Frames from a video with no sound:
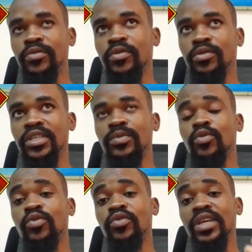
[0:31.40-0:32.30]
this
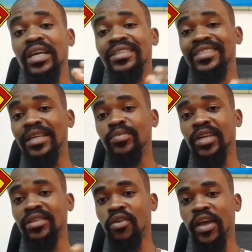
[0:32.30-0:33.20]
movie and James
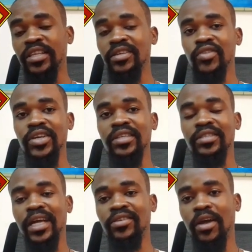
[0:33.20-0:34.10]
Gunn
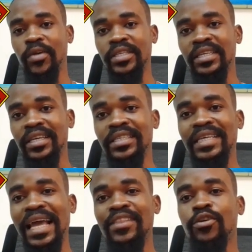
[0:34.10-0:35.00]
directing
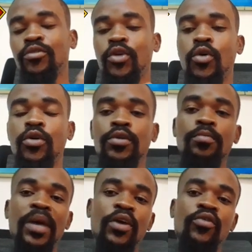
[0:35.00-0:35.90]
it, and overall
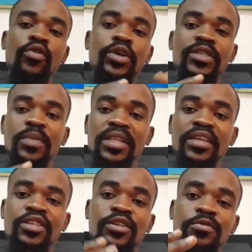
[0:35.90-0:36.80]
my overall
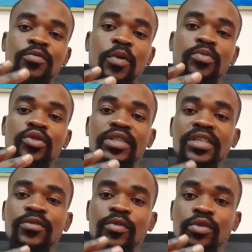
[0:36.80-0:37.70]
expectations for
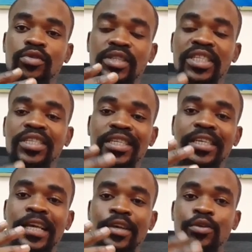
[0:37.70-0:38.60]
the
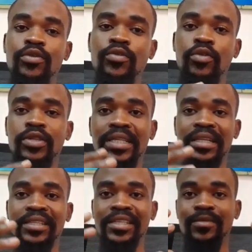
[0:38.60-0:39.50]
DC universe
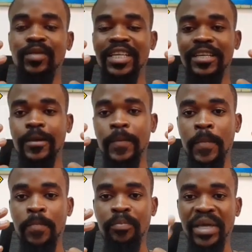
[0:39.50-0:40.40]
that is being
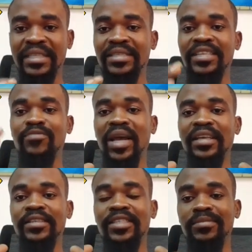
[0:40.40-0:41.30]
painted
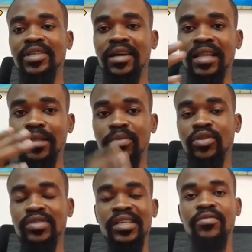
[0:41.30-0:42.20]
by James Gunn and
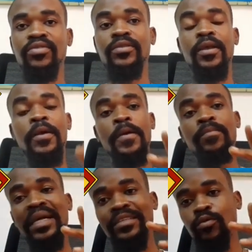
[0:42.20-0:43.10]
Peter Safran.
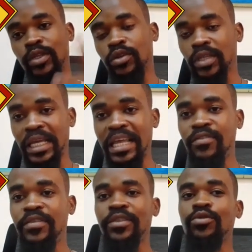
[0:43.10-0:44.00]
But without
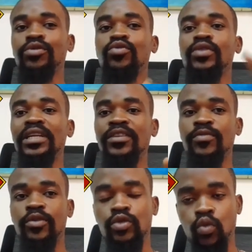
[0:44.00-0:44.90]
any further ado, let's
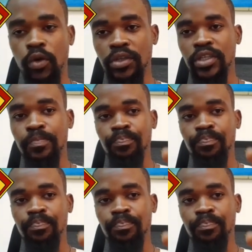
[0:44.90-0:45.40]
first watch